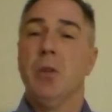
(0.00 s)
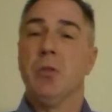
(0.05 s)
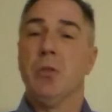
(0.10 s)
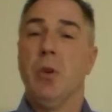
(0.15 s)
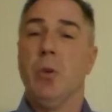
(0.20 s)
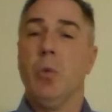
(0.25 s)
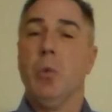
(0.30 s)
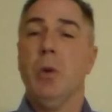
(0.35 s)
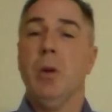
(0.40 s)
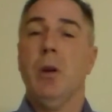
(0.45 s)

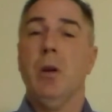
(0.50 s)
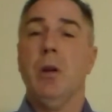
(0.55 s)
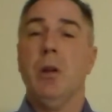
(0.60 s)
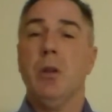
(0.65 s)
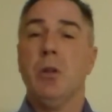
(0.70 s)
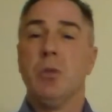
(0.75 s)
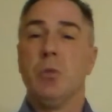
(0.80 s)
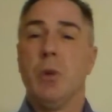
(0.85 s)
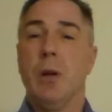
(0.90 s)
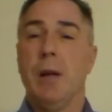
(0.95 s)
So
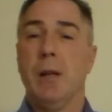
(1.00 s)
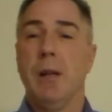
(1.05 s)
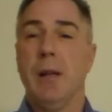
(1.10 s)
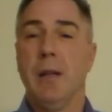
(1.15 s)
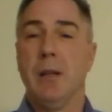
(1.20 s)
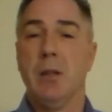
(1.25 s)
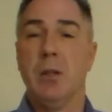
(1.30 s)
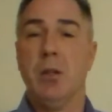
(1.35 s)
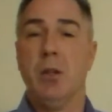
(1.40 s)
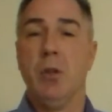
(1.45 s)
here's what I'd
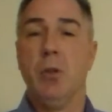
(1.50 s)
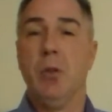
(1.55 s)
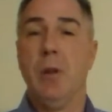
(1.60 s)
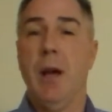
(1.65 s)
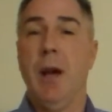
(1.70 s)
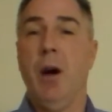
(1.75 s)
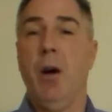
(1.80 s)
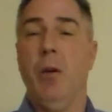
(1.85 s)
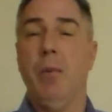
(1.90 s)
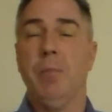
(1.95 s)
like you to do
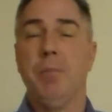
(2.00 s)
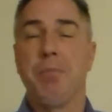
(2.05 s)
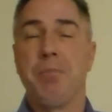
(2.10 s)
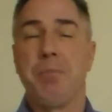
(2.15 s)
now.